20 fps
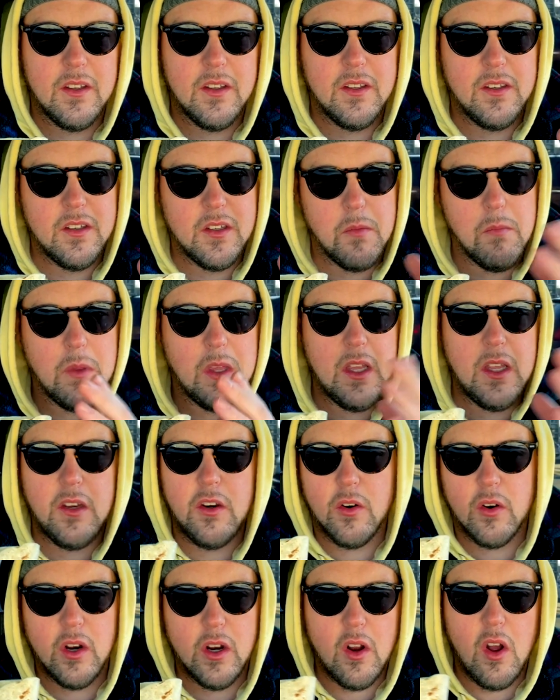to me
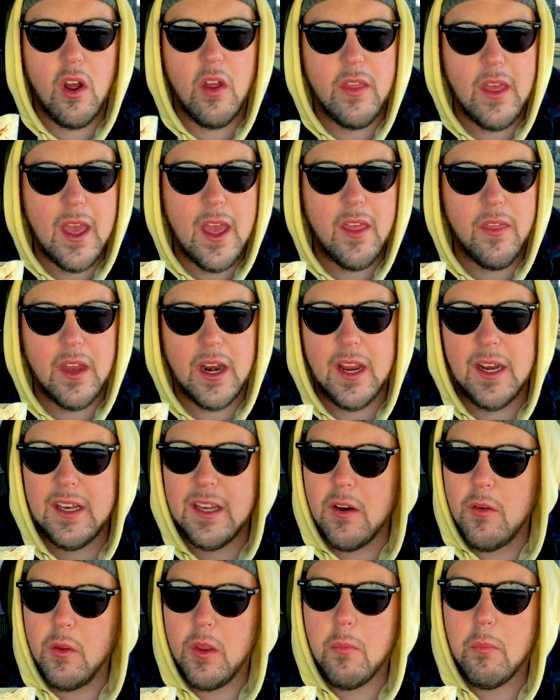during all that I
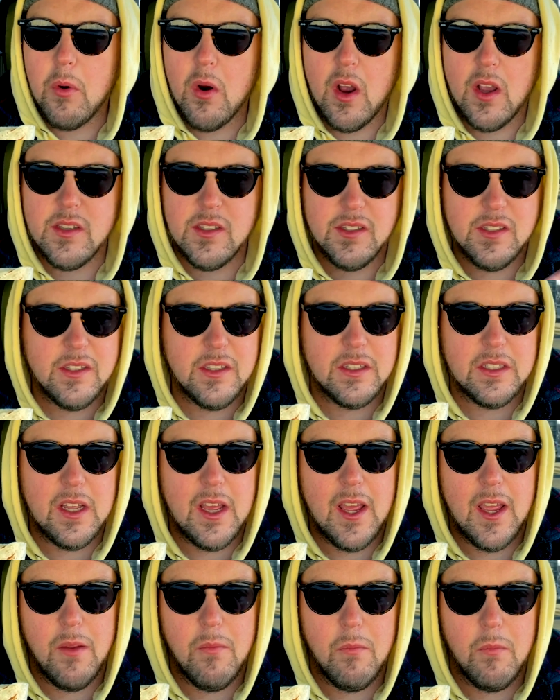didn't really process at the
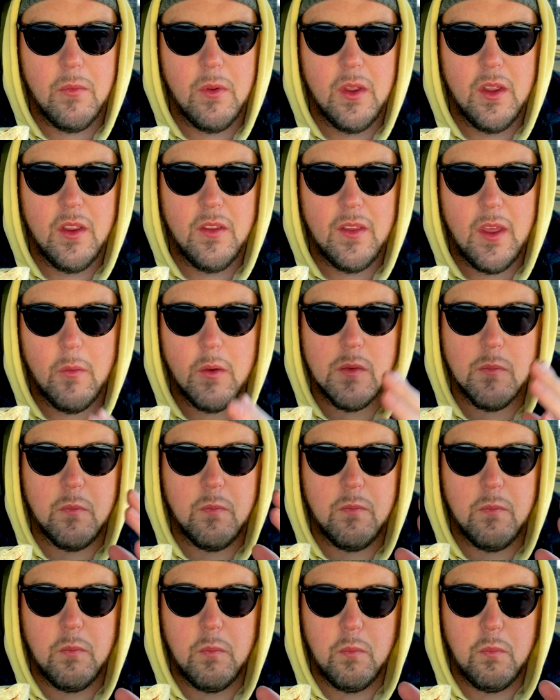time, that was
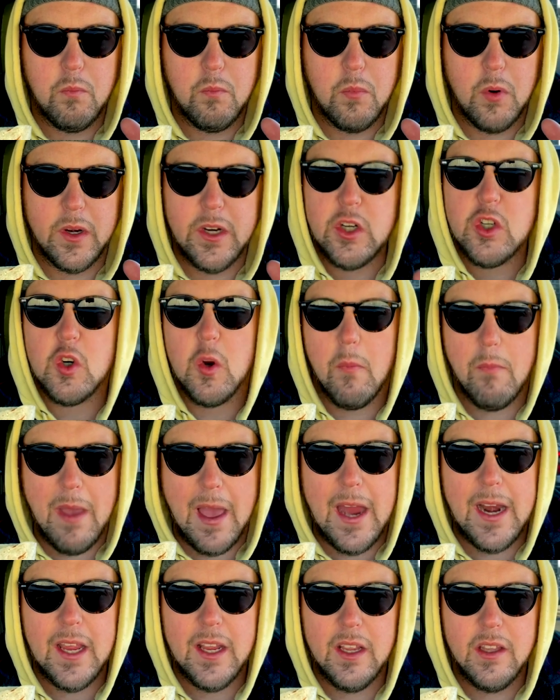pretty
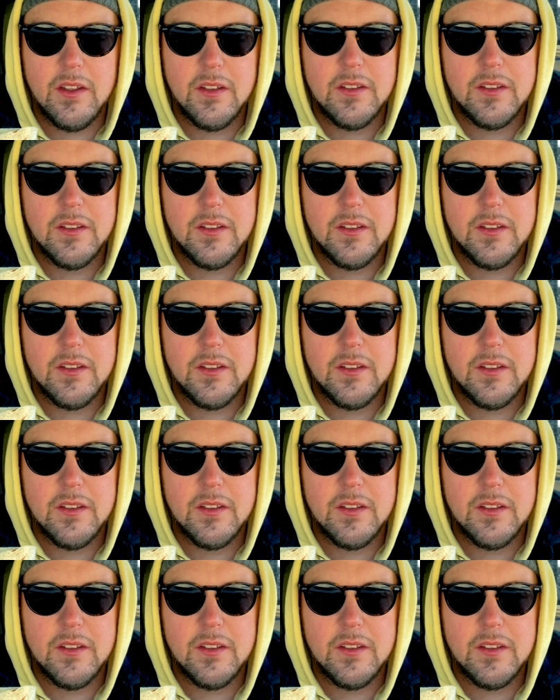traumatic.